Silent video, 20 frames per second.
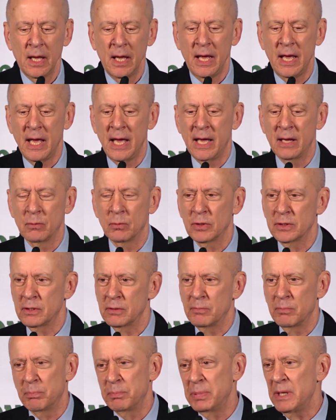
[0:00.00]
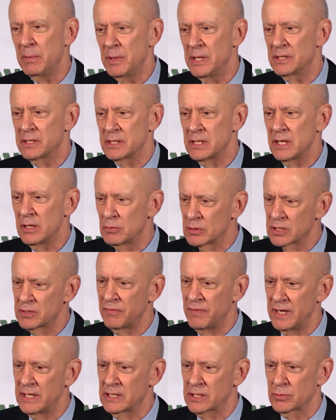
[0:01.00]
And what the BBC was
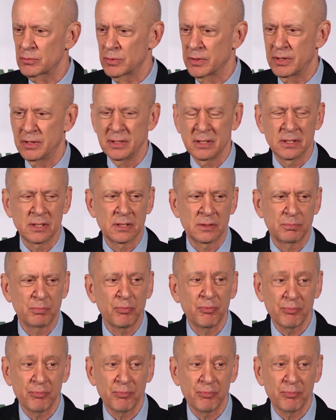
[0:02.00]
faced with this